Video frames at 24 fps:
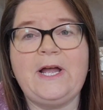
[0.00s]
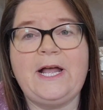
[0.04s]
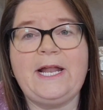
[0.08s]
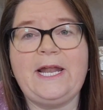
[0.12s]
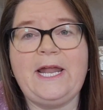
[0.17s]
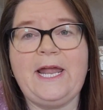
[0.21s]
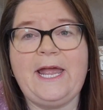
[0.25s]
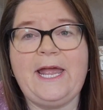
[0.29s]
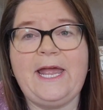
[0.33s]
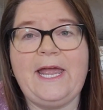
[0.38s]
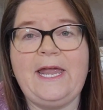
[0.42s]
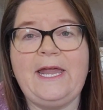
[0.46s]

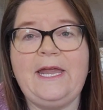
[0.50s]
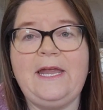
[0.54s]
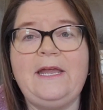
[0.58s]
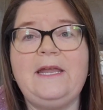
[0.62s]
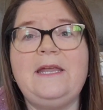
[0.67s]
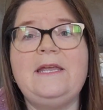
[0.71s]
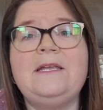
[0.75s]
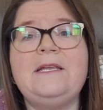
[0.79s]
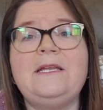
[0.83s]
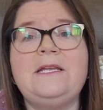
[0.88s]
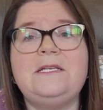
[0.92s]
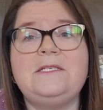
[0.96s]

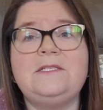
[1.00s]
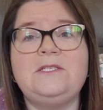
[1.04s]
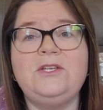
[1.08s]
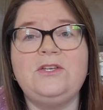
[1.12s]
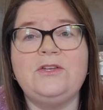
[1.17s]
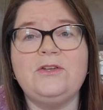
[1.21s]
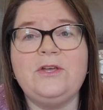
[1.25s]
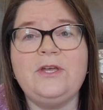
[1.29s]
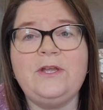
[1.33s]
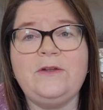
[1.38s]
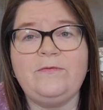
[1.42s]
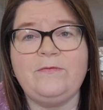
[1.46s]
Friday. It is
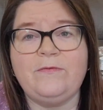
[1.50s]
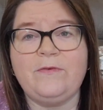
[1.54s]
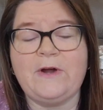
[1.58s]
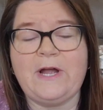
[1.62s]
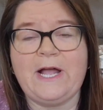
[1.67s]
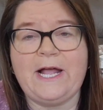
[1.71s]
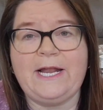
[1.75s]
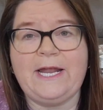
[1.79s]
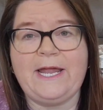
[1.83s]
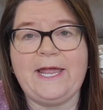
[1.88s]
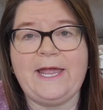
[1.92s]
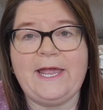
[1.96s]
Good
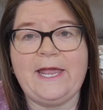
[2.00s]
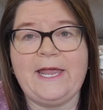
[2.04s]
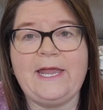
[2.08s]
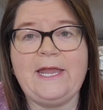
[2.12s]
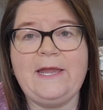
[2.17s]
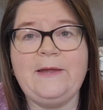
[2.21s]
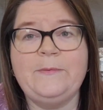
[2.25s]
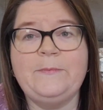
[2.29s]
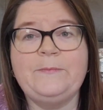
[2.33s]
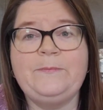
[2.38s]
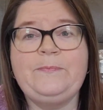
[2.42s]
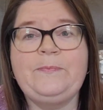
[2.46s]

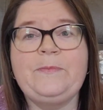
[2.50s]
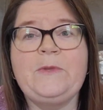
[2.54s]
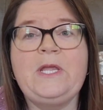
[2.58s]
Friday,